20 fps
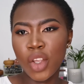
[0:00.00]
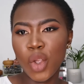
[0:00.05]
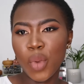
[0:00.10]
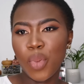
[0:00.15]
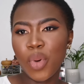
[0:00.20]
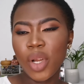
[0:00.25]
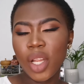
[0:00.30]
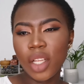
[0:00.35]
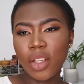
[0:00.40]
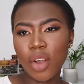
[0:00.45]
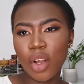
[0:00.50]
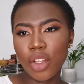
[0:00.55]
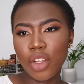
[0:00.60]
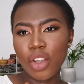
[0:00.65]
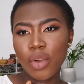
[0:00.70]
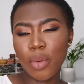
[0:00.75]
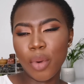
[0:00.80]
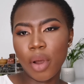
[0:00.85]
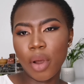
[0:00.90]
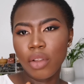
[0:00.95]
You put it
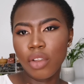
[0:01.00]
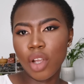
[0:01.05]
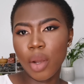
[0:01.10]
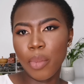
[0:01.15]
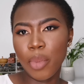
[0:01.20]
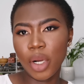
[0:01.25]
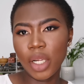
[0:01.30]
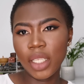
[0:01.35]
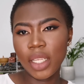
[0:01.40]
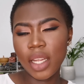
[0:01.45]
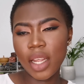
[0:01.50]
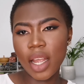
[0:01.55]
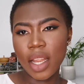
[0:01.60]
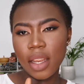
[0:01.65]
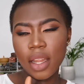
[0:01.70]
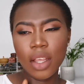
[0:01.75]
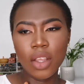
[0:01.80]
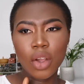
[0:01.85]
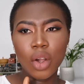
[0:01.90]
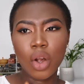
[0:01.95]
on your body,
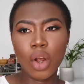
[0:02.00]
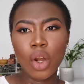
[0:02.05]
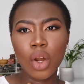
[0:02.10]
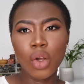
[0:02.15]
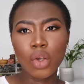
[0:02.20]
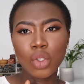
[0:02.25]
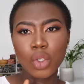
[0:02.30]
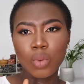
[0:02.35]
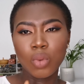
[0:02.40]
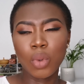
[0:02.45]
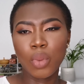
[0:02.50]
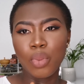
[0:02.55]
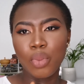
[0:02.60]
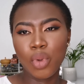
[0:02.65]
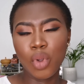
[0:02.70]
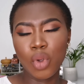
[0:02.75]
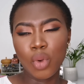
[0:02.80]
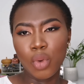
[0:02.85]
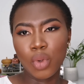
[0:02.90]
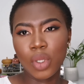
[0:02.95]
and then your clothes will,
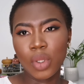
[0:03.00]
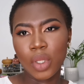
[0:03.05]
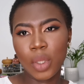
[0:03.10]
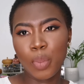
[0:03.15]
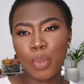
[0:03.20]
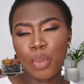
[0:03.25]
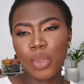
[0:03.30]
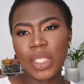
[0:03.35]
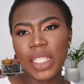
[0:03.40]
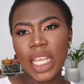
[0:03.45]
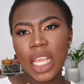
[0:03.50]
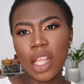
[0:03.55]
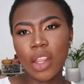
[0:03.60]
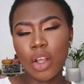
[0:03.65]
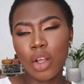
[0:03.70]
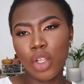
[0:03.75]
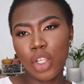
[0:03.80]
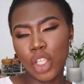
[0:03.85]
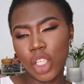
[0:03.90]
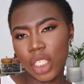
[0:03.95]
you stick
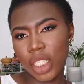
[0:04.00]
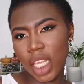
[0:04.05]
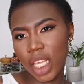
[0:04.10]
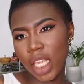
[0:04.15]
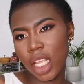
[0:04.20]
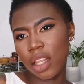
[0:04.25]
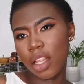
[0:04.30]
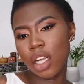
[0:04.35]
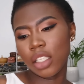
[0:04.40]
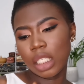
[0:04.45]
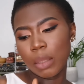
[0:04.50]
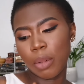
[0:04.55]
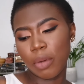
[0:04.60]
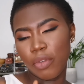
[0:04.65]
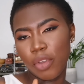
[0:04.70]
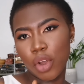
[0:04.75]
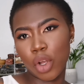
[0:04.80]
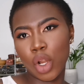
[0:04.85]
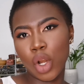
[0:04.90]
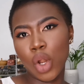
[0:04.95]
it on top
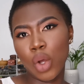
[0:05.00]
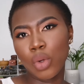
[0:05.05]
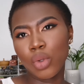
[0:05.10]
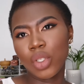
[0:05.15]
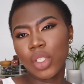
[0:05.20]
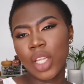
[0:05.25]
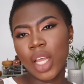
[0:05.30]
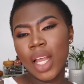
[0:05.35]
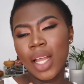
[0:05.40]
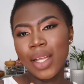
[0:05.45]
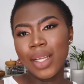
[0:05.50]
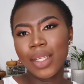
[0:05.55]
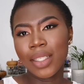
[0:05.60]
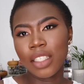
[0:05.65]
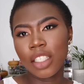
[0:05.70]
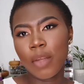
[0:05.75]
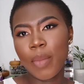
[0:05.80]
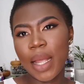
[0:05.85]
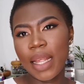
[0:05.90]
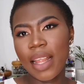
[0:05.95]
of your clothes.
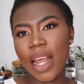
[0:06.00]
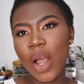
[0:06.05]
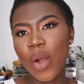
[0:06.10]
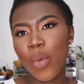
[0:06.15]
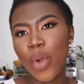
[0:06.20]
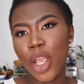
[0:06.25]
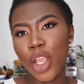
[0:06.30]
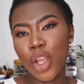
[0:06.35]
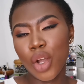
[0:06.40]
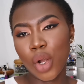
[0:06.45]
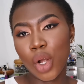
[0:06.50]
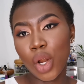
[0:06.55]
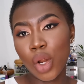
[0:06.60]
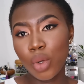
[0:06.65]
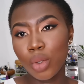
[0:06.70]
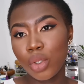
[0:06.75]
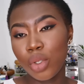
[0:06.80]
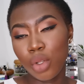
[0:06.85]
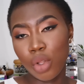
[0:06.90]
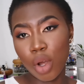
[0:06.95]
So by that way your
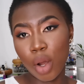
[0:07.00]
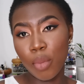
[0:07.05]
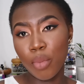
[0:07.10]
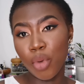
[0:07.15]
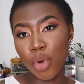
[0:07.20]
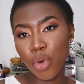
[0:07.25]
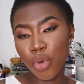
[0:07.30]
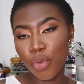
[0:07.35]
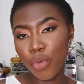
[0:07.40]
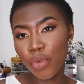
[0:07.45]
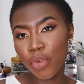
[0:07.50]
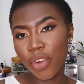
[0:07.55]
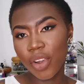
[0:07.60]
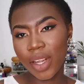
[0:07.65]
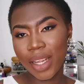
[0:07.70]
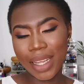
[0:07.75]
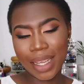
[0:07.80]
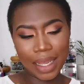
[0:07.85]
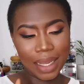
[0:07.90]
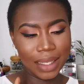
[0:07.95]
clothes do not move.
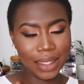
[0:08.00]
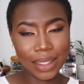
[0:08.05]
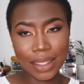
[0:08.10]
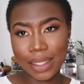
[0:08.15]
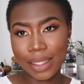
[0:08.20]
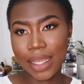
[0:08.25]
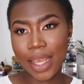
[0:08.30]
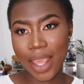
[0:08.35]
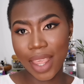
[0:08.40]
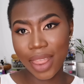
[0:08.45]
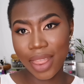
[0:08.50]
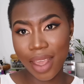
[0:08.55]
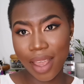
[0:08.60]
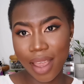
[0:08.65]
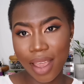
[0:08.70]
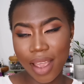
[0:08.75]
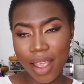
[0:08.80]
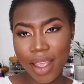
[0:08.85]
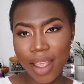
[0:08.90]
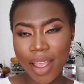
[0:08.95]
It stick
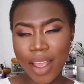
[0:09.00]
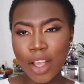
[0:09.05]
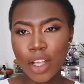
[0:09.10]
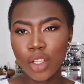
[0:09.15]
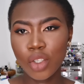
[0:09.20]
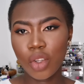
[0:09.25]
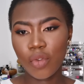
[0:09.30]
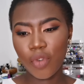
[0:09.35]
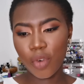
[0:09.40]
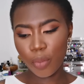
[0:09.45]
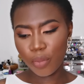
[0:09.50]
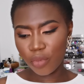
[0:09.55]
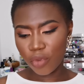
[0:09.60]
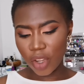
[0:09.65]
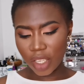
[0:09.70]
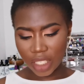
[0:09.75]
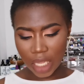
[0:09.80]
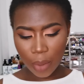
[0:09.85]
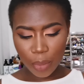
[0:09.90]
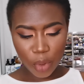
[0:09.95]
there. So
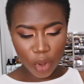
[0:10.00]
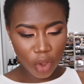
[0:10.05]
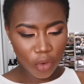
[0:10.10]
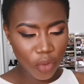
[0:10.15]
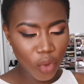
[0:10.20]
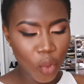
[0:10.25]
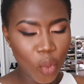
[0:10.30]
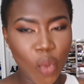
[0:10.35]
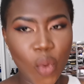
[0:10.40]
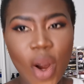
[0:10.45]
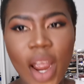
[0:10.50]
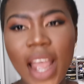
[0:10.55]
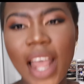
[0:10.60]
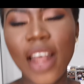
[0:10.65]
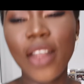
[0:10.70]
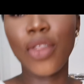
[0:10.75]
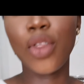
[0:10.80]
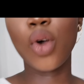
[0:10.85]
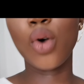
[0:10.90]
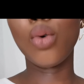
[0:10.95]
for example, if you
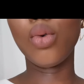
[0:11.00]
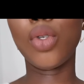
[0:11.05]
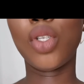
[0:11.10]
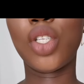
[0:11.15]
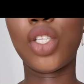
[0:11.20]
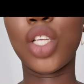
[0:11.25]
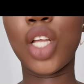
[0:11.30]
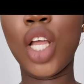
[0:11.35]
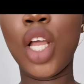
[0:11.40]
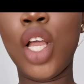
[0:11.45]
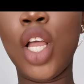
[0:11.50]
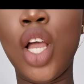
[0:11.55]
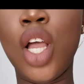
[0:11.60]
wear those